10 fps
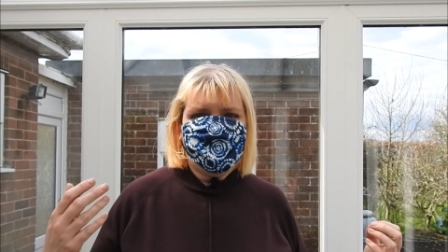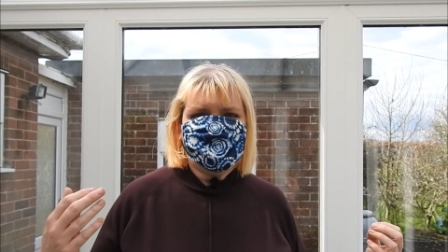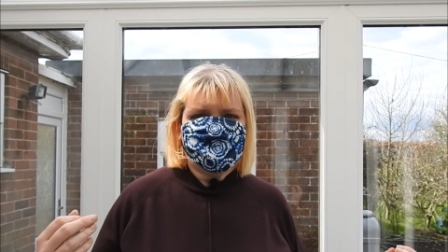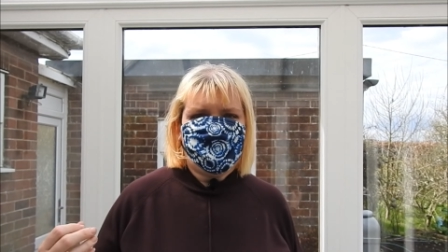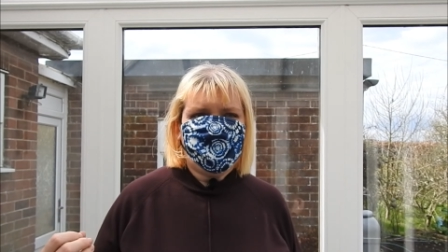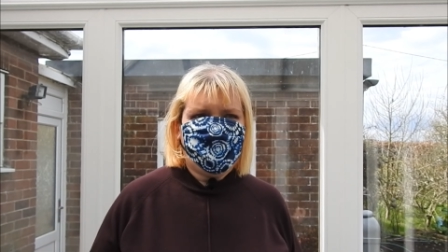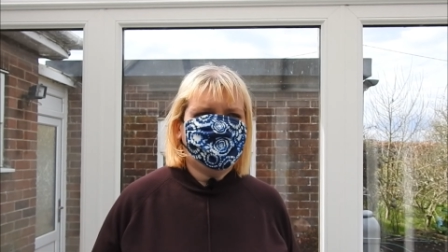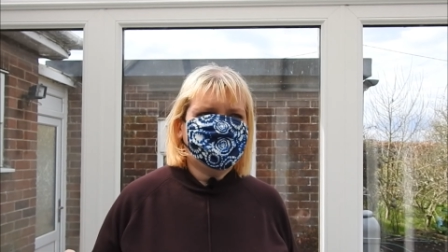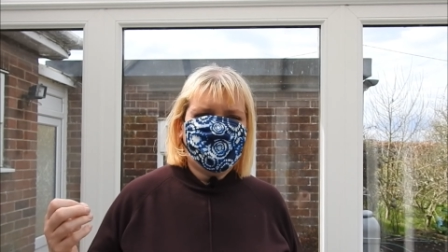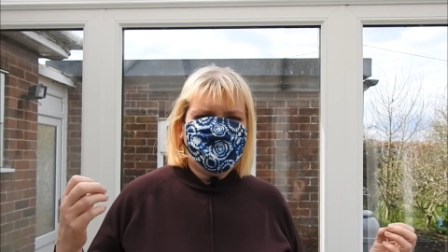So
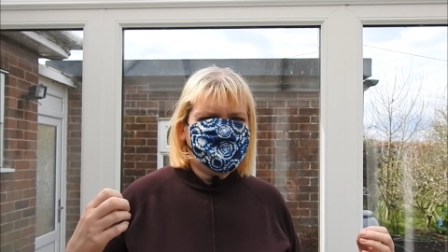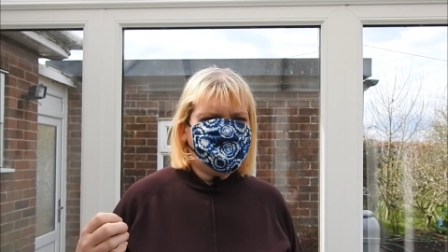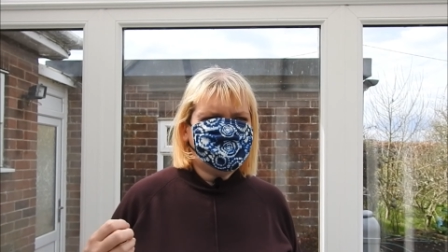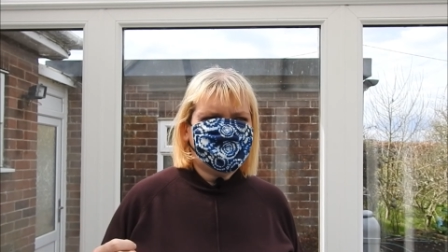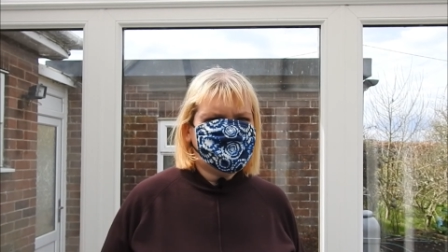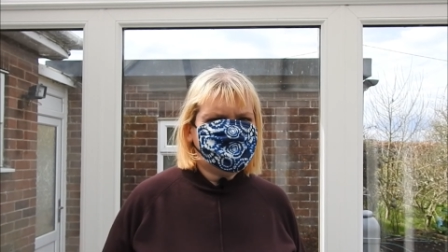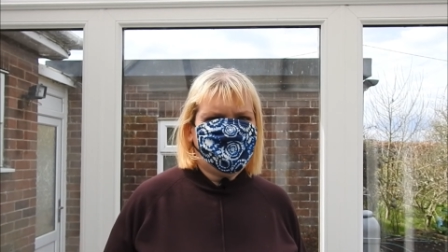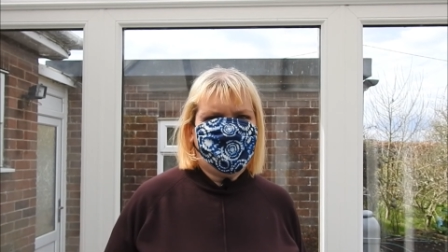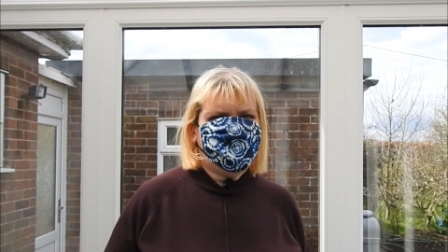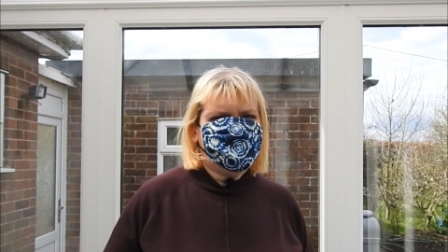yeah, neutering and
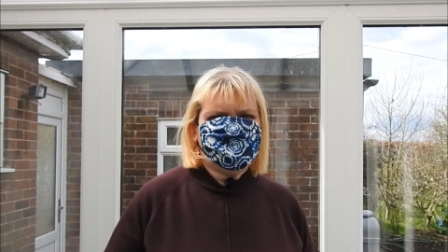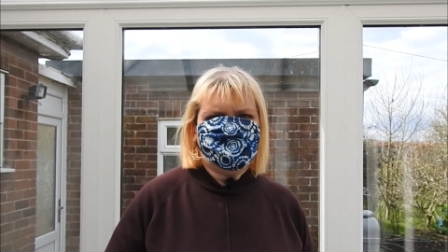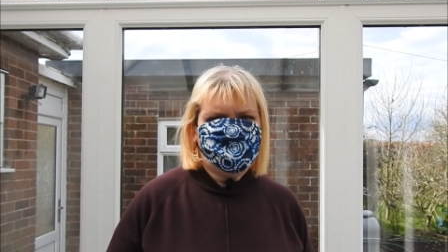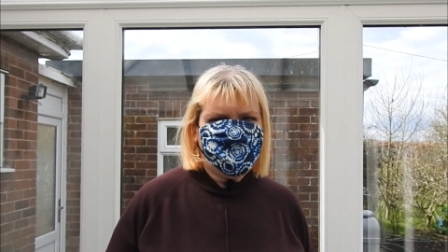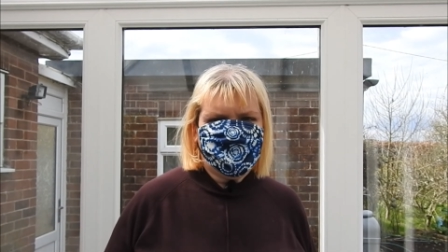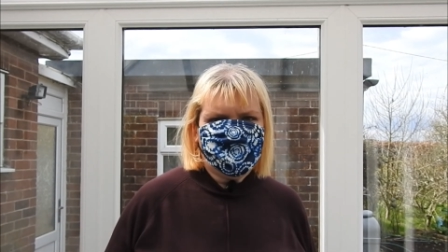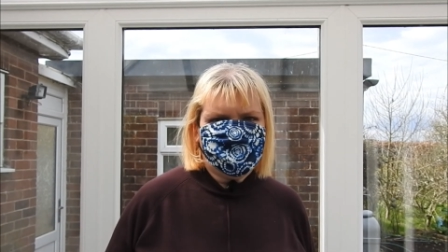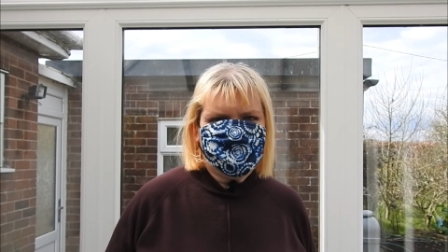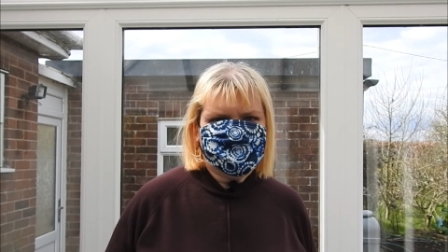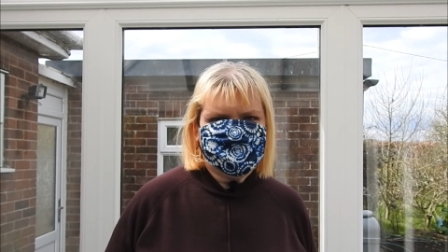spaying is really
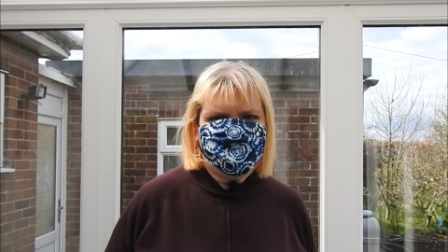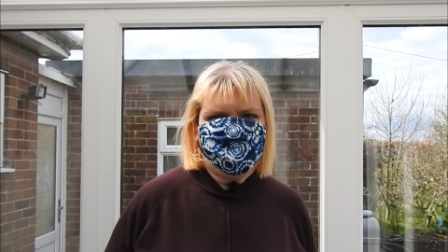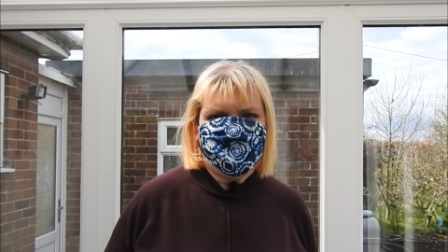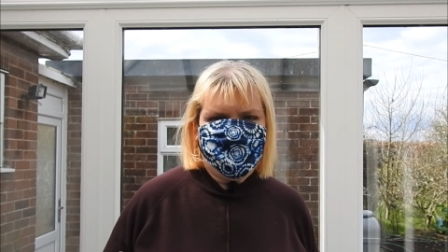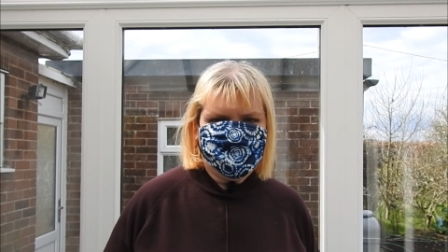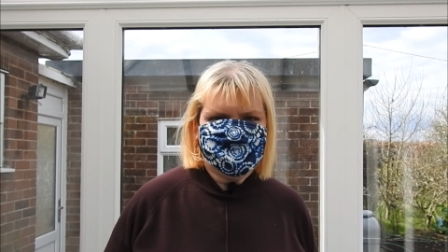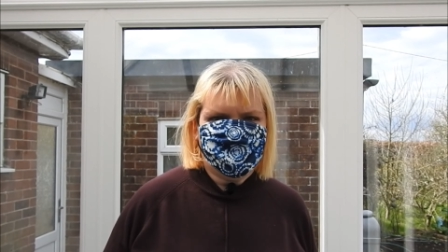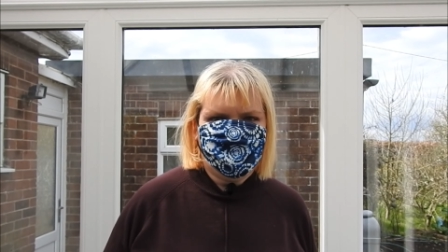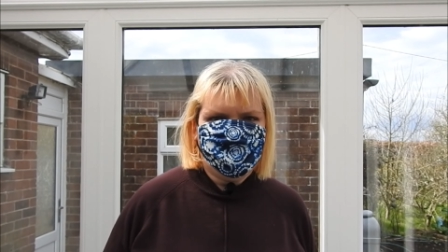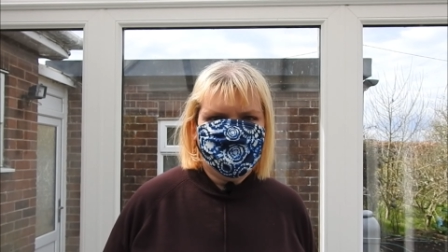not necessary
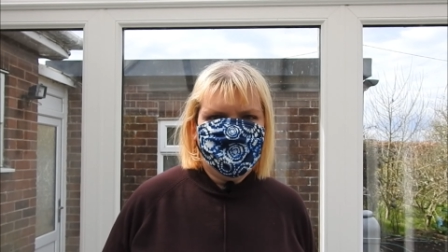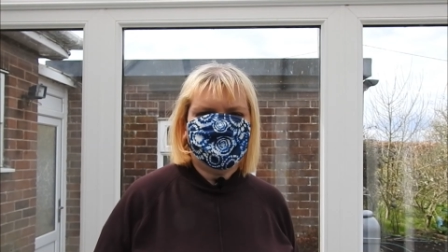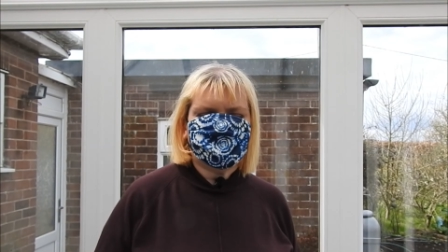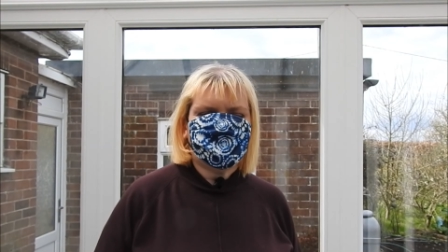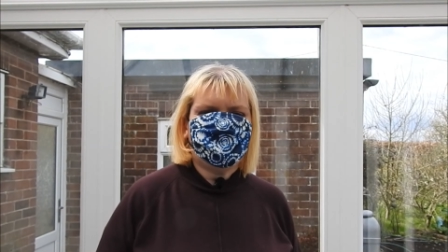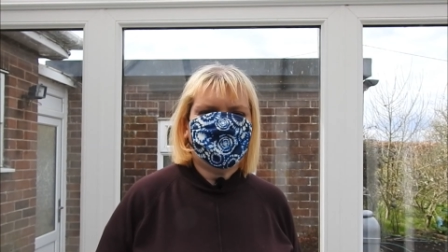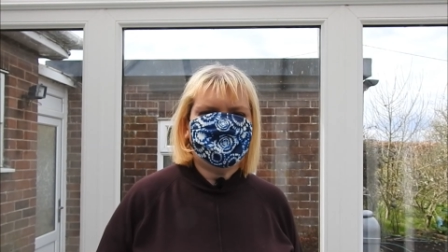at all. So if you